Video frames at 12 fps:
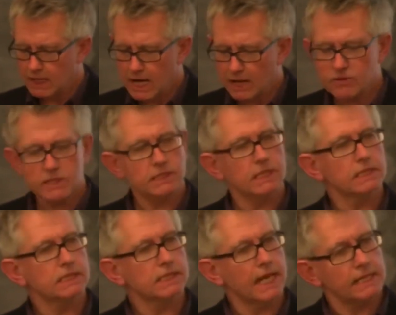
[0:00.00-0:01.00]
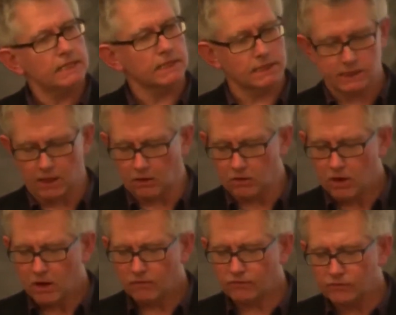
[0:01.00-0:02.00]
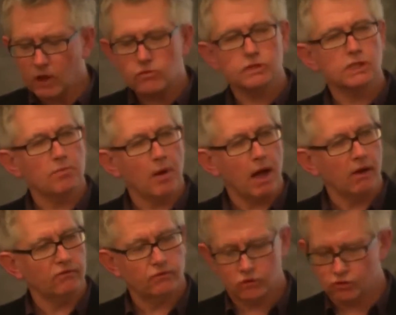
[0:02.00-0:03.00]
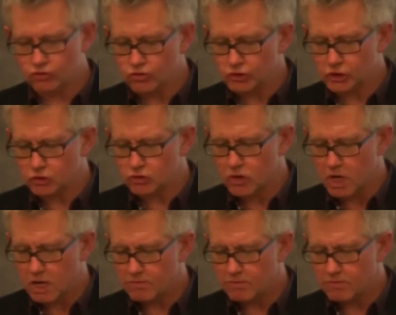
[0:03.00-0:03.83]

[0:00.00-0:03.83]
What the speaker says: And this consensus, though, floats above crucial